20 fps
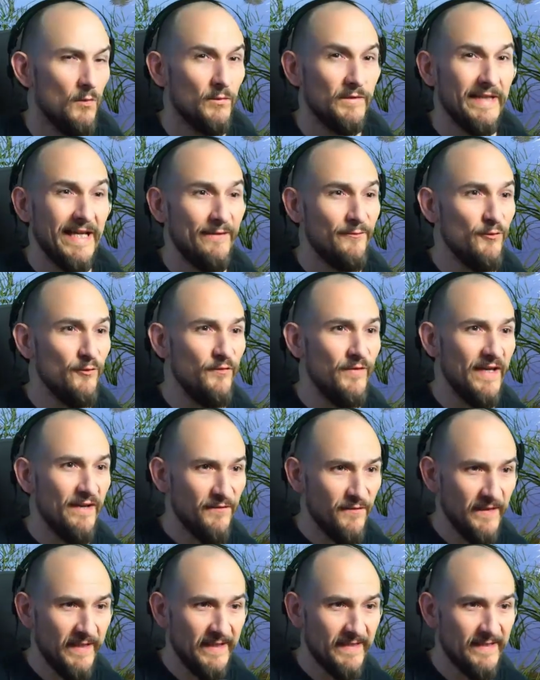look at that
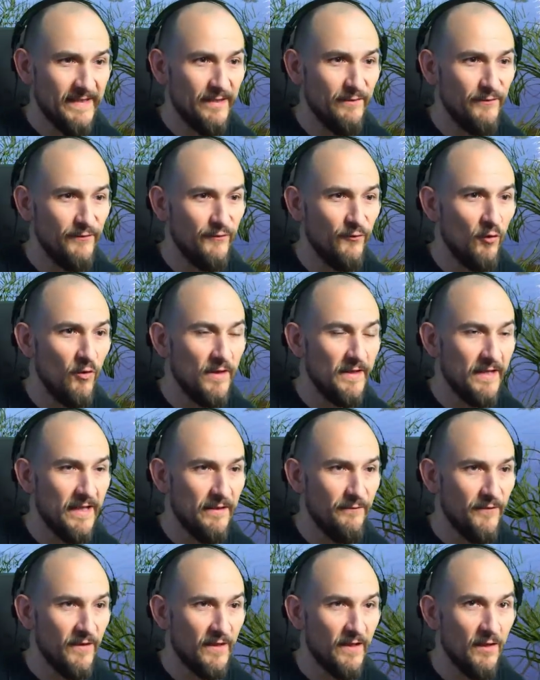now.
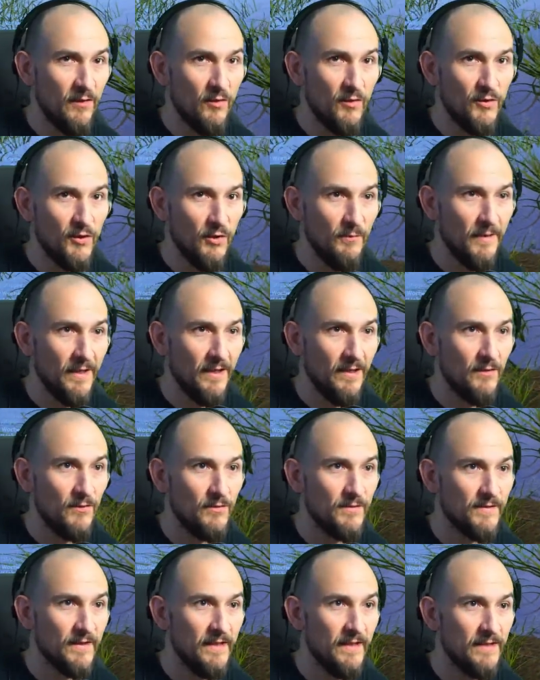So I'm just going to
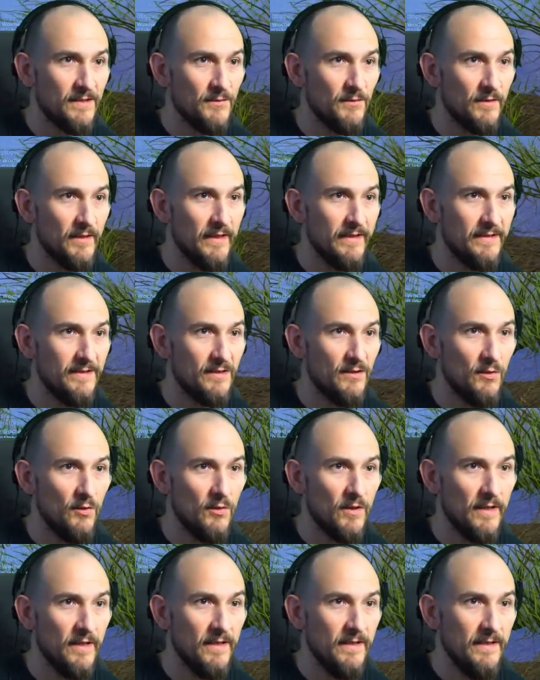cast out
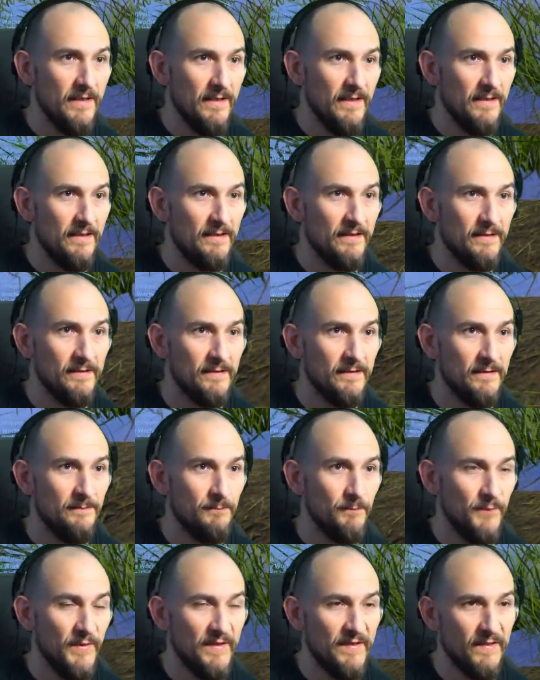again right here in
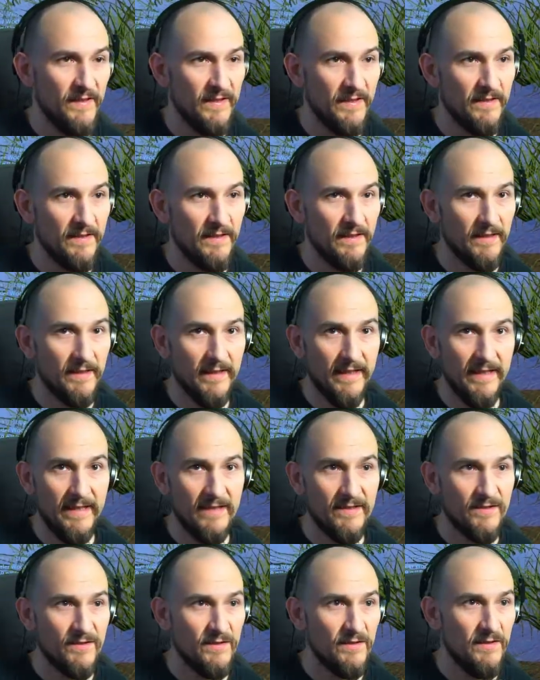front, just a
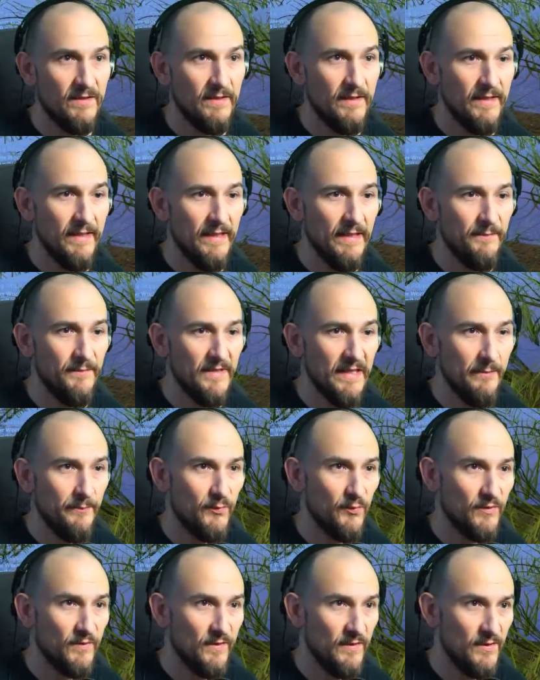little to the right of the
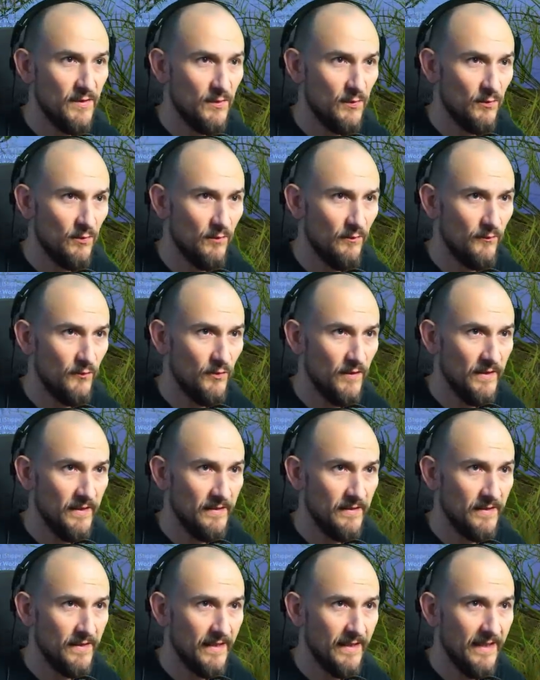position I was at
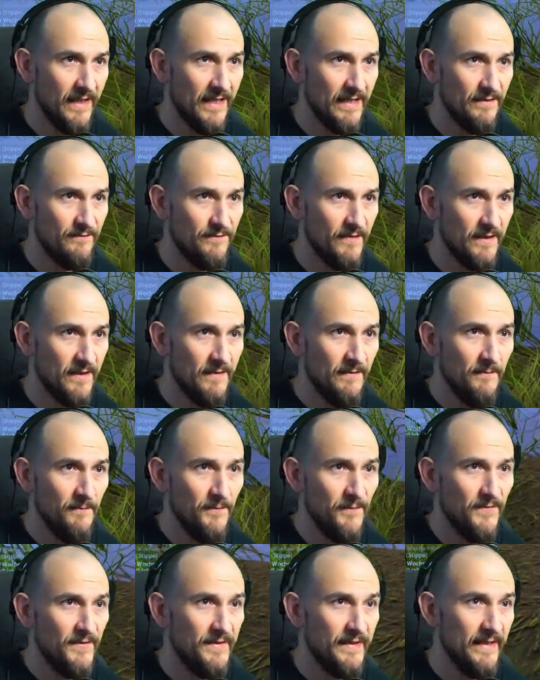before because there were also
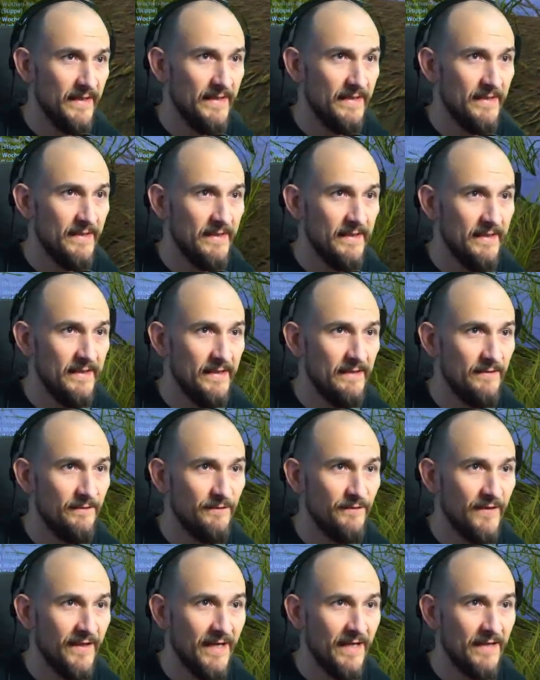some rudd over there.
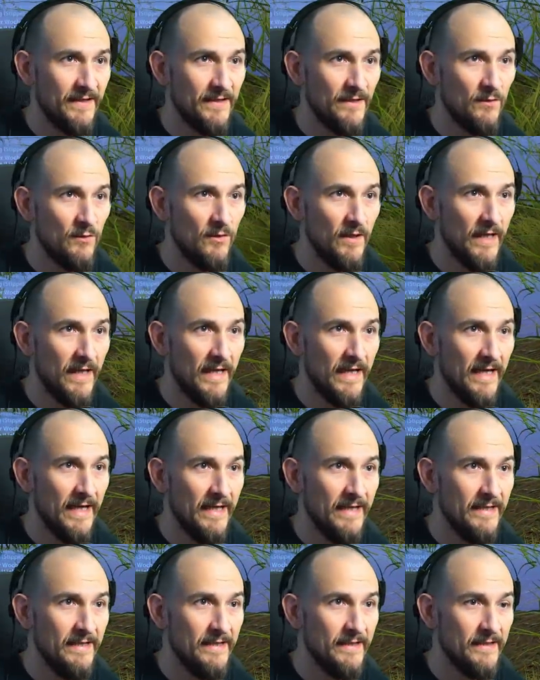And here we go
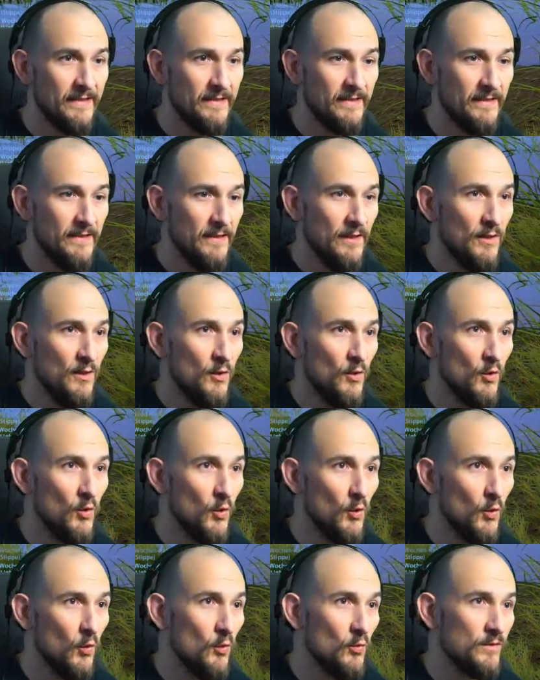already.
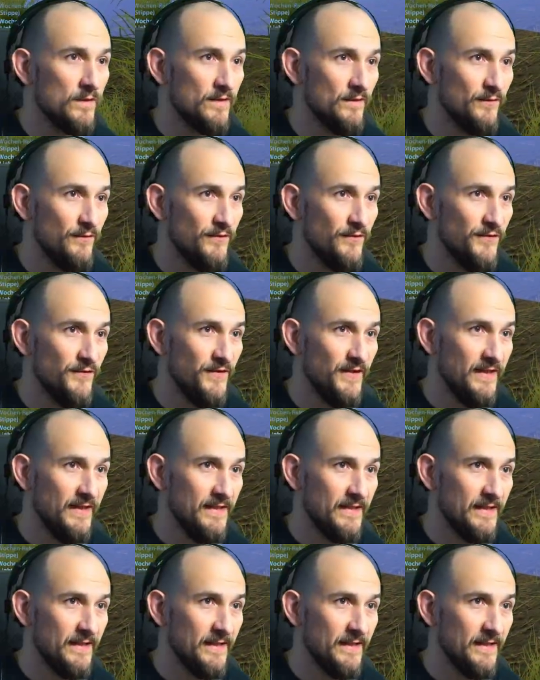Yes,